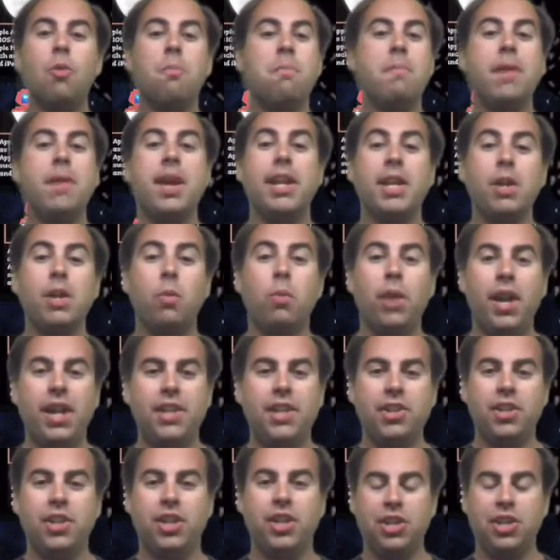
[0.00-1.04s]
many
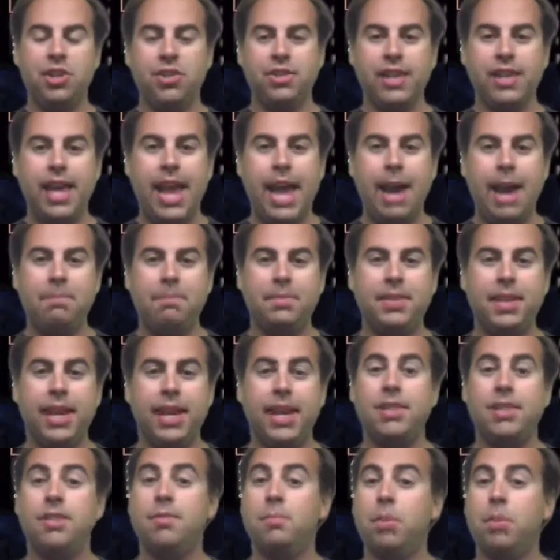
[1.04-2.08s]
ways you can use app
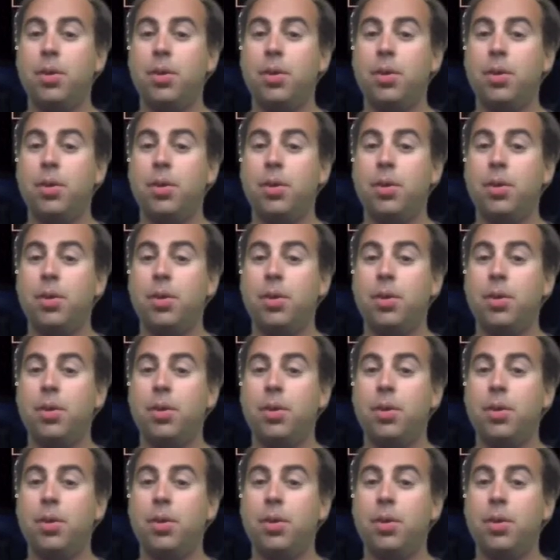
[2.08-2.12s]
dice,